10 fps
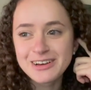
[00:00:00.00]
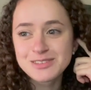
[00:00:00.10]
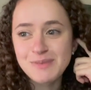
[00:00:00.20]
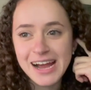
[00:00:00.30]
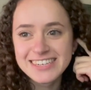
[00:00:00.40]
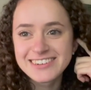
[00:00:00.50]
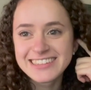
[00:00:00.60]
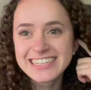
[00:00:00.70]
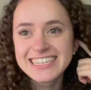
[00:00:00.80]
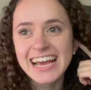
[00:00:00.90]
goes by
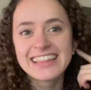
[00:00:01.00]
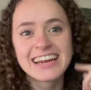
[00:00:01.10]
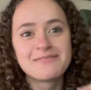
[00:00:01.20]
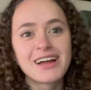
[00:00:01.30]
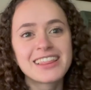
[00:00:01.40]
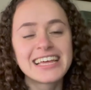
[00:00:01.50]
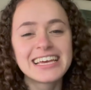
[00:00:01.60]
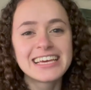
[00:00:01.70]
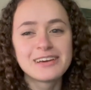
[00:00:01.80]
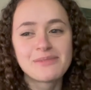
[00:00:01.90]
during the day that I'm not
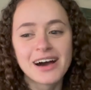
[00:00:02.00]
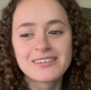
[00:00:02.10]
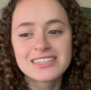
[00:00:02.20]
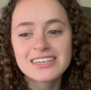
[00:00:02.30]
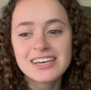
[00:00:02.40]
thinking about